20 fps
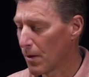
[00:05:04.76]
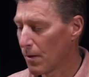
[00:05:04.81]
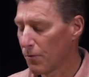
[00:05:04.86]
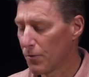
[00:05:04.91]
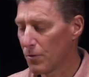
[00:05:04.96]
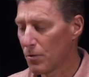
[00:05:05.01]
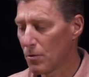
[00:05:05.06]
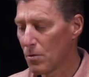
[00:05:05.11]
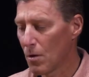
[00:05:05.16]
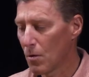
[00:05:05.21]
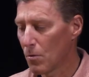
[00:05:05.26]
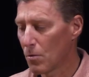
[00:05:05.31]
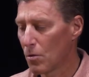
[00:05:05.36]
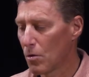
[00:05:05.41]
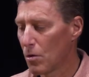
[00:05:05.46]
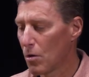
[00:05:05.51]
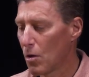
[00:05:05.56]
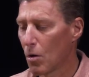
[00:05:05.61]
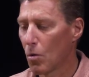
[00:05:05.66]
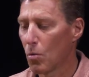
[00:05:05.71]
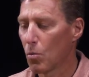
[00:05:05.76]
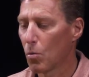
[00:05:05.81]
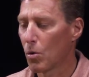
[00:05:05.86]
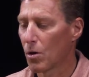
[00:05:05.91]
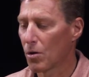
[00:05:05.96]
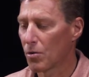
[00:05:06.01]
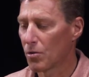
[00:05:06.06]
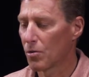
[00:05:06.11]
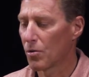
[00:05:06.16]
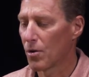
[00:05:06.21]
if you don't know
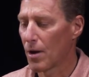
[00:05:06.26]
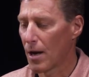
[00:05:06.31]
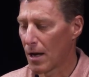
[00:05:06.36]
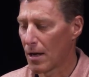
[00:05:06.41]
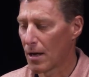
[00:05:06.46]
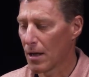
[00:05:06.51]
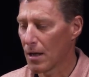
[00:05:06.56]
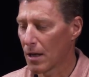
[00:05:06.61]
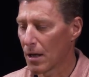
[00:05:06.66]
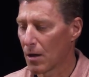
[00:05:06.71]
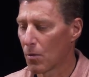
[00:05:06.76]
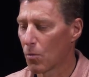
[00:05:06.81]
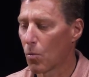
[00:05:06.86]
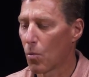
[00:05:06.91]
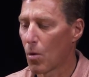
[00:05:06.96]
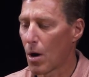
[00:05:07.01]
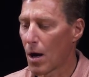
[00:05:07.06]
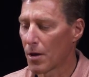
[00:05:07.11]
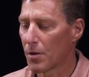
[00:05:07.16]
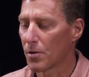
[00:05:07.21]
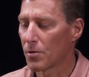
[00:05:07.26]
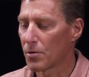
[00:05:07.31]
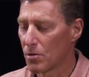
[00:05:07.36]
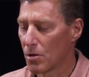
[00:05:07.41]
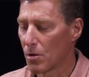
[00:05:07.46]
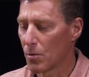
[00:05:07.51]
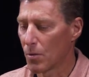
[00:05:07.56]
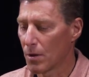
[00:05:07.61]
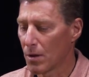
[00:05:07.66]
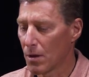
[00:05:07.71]
where you're heading and why you're
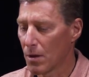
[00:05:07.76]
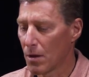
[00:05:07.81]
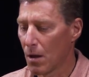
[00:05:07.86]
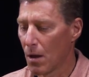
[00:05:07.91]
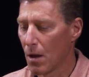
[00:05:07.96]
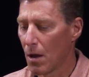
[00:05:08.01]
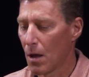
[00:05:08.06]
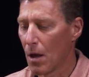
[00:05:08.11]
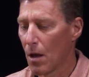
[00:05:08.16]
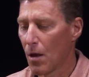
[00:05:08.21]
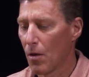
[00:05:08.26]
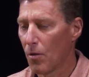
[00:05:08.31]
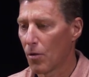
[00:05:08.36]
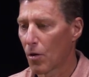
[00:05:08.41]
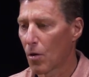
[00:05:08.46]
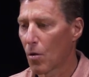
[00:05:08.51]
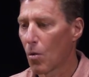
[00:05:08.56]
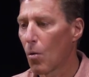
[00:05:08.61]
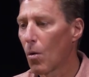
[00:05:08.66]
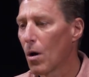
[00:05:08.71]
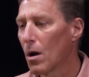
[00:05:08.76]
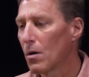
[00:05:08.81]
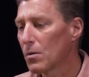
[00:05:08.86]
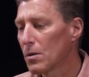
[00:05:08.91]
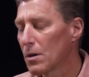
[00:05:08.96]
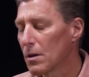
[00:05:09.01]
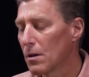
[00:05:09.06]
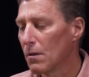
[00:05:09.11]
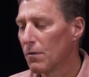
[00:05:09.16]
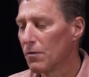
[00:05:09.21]
doing it, the
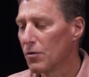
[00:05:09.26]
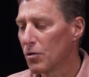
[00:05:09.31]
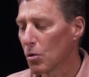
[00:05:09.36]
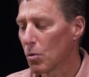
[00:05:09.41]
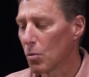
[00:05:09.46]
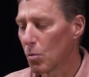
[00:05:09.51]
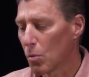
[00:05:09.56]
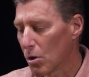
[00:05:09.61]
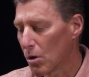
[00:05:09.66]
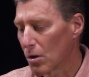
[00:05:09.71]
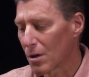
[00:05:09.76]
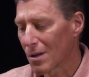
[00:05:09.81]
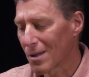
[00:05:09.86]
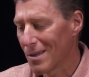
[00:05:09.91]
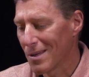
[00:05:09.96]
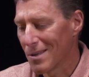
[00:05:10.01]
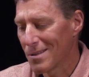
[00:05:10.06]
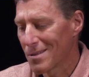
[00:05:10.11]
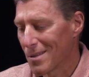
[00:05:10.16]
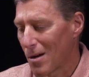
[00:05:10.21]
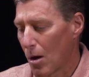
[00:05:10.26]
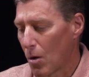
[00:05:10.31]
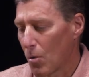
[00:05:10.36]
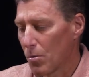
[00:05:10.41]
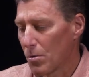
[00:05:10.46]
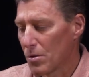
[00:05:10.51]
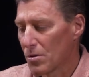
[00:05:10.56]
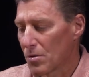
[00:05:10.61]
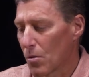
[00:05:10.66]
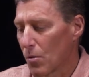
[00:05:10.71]
quality of your work is
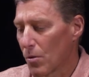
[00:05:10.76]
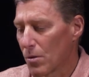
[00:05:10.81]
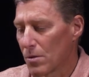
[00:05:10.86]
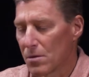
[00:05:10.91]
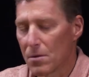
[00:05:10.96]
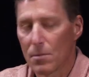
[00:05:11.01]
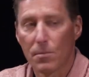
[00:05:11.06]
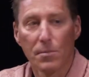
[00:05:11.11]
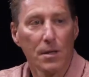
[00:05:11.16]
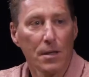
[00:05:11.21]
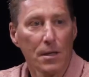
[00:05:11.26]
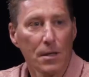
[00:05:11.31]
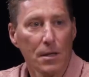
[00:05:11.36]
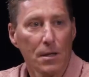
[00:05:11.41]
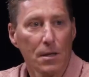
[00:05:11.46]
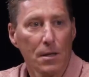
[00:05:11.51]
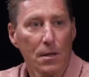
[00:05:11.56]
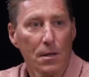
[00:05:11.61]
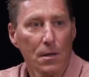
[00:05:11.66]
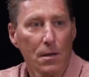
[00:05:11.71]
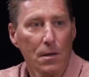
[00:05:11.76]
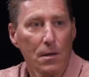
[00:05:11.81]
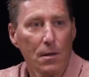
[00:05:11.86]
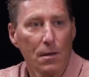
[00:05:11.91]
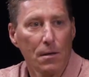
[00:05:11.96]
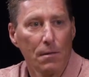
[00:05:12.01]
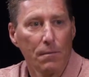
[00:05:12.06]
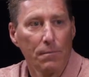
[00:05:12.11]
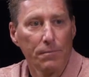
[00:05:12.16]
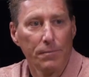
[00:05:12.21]
always going to be
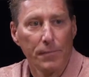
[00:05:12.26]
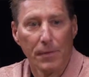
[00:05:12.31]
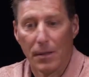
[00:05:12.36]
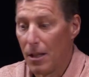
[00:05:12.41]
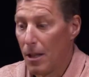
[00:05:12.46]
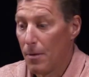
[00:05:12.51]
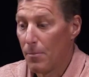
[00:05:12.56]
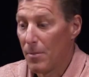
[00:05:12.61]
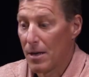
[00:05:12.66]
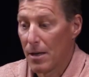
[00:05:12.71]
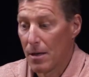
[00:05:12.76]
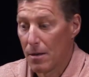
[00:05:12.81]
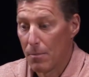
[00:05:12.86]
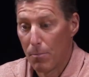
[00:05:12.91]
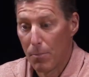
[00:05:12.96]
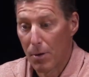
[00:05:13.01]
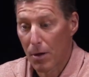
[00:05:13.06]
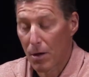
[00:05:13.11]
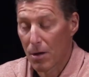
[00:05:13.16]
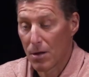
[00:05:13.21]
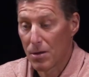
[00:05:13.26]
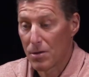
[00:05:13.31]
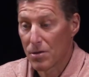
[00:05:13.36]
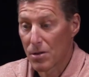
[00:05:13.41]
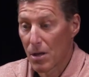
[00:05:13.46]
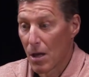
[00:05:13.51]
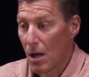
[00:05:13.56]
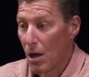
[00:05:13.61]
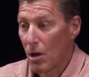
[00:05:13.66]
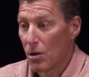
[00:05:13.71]
limited,
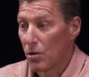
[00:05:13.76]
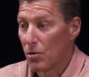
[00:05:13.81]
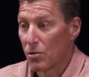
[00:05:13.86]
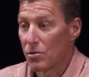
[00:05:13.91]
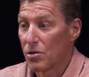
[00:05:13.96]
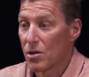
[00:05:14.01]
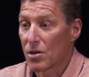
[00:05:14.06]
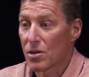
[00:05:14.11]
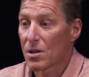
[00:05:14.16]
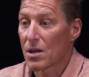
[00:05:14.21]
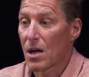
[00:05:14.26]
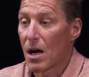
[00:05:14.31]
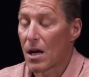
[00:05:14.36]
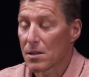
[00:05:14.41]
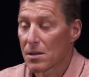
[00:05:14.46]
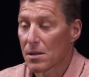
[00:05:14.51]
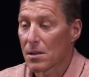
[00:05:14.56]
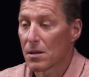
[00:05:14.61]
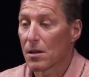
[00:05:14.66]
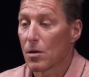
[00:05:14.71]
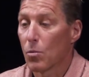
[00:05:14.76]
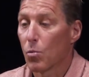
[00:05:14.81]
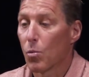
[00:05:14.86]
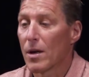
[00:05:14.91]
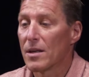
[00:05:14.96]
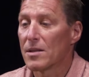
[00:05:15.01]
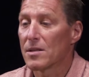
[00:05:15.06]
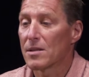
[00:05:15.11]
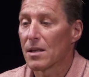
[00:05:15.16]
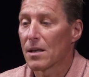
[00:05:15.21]
because you're just constantly
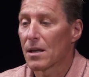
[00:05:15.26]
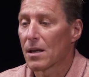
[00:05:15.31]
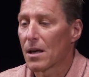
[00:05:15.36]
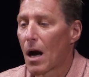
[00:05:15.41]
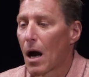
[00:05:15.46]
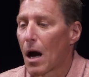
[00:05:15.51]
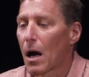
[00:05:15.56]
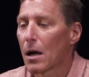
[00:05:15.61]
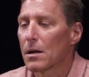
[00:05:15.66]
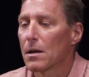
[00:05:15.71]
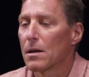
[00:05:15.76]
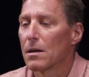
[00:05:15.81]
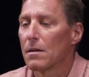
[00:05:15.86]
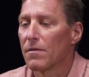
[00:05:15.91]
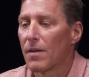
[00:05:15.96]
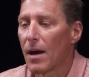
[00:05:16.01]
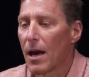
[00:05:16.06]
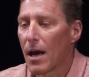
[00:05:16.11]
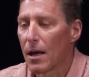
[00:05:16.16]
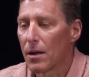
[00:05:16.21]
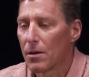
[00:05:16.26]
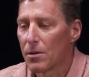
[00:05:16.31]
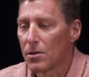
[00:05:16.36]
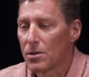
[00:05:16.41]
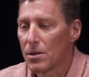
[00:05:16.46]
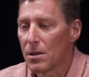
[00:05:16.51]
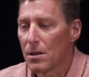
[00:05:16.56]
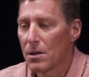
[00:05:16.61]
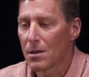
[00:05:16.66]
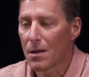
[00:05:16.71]
wasting cognitive
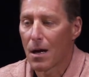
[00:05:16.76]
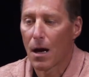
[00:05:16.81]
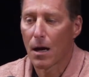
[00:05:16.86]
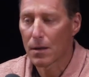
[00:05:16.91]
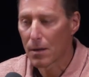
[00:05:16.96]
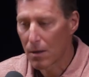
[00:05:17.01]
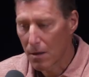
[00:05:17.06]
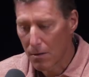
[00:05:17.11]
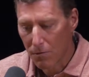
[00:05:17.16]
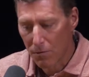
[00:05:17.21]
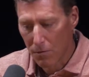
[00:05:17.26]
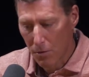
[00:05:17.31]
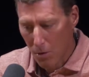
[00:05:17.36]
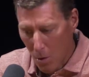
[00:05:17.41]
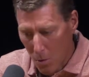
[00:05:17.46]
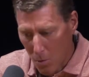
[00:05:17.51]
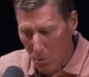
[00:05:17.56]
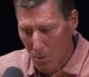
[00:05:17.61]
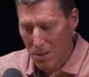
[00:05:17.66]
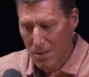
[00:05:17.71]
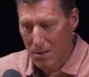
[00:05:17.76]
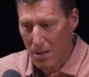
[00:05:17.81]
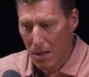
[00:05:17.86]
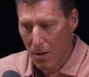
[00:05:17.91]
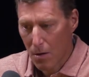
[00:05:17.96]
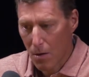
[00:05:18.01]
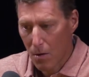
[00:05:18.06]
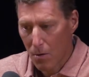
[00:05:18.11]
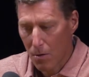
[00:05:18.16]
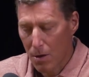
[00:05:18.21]
energy, cognitive load, as they
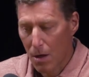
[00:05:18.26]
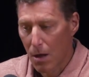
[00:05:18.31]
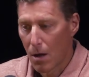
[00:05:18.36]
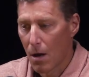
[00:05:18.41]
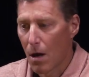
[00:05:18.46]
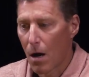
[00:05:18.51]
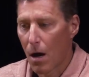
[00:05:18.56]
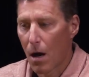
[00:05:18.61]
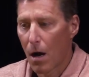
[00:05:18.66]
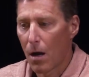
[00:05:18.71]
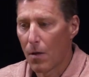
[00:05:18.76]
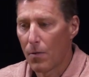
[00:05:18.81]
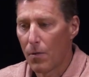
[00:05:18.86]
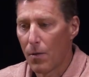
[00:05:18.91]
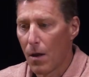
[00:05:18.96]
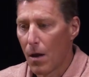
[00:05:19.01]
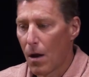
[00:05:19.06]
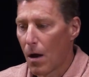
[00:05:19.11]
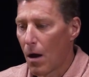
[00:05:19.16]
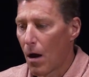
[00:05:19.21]
call it, on